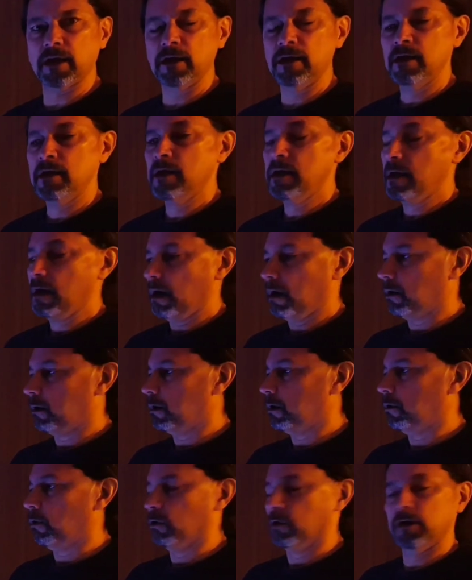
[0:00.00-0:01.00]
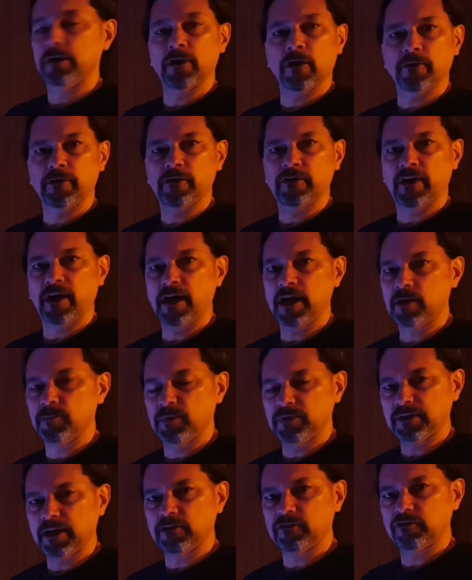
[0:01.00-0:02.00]
or another tank, but that's
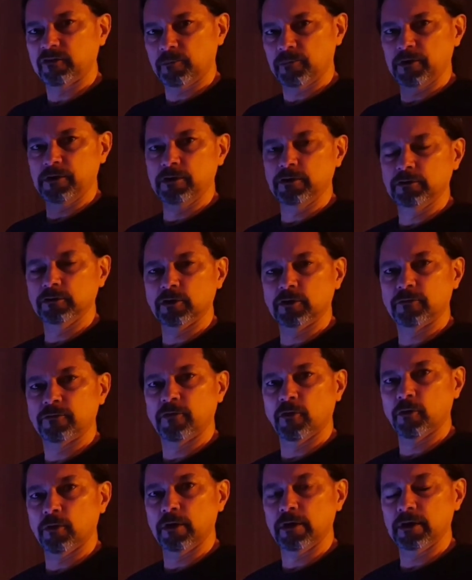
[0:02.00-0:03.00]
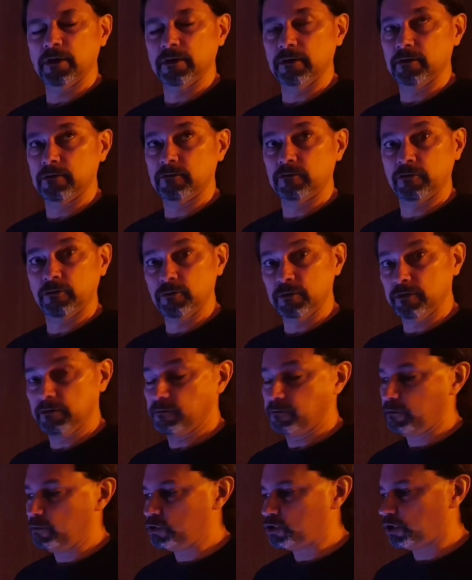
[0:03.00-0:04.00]
something to look forward to in the
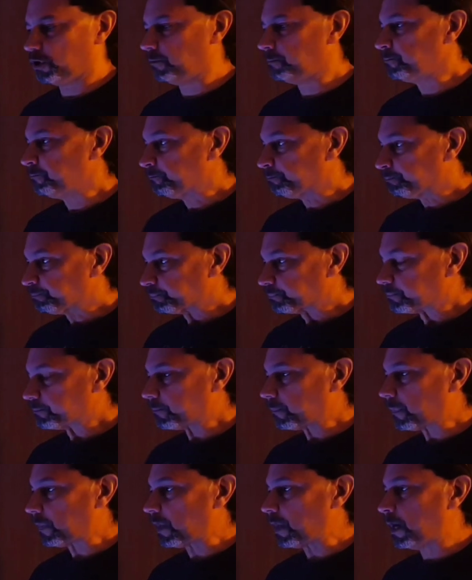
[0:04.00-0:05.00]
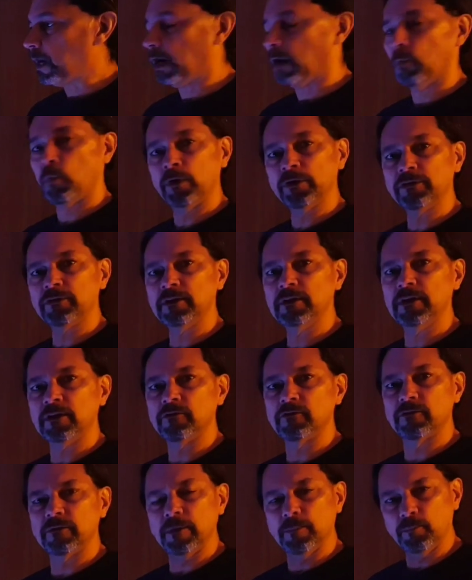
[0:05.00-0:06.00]
future. One thing that's
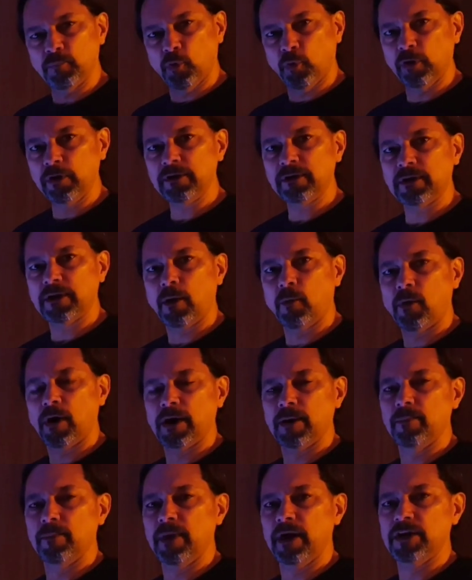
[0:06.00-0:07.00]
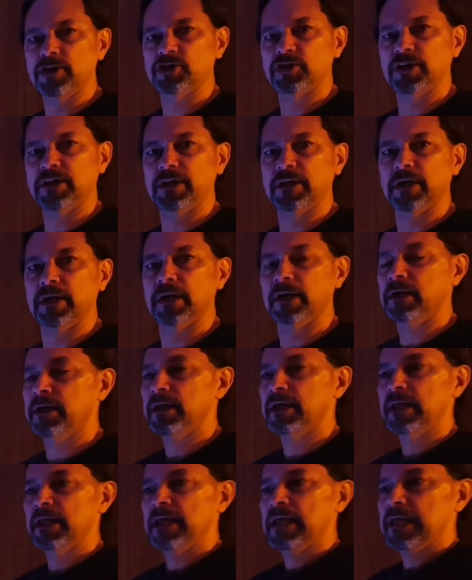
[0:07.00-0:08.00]
important that I want to mention here
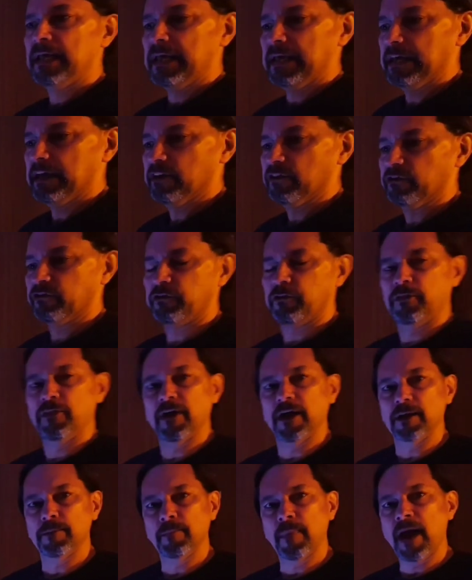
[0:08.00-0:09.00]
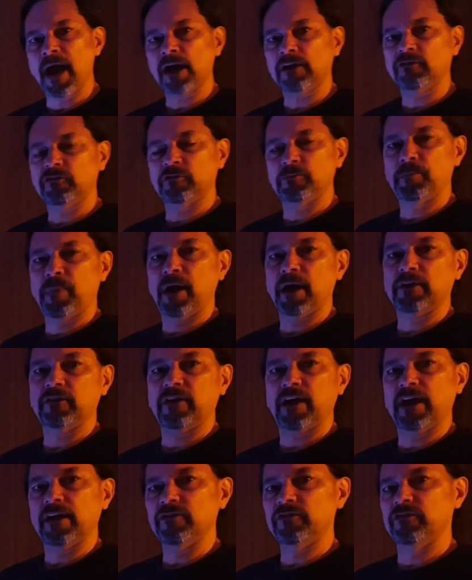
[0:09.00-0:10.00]
is that Maxspect has
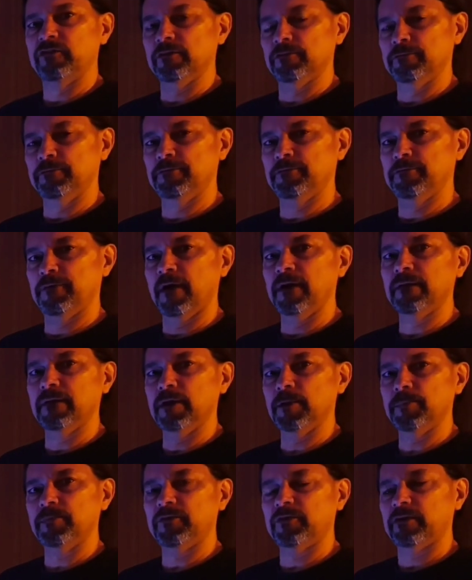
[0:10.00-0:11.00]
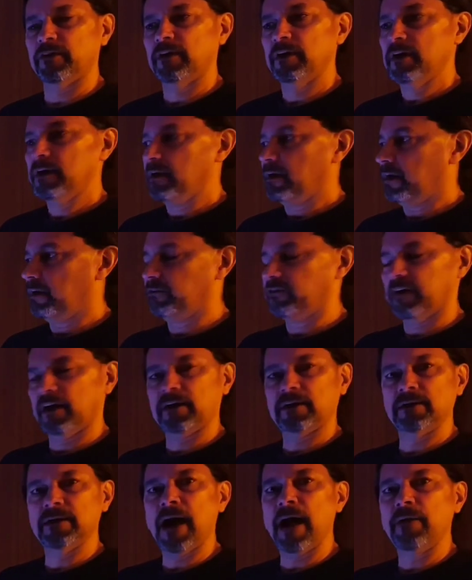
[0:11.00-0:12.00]
developed a
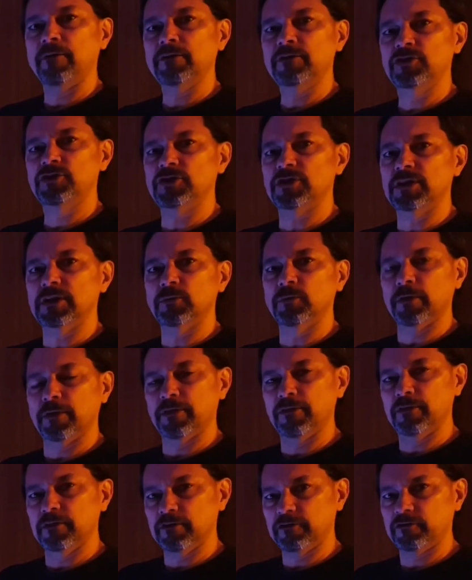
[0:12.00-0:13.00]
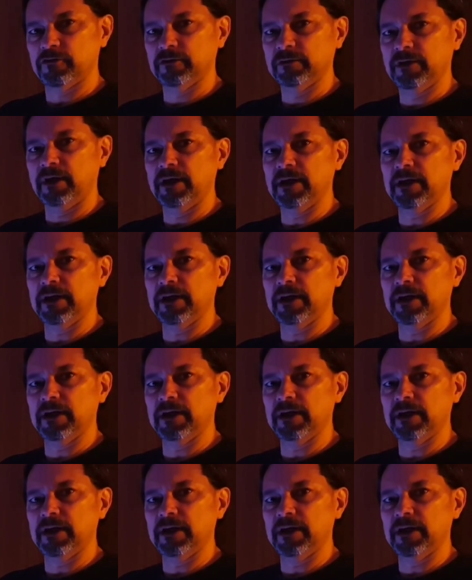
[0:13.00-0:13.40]
technology with this light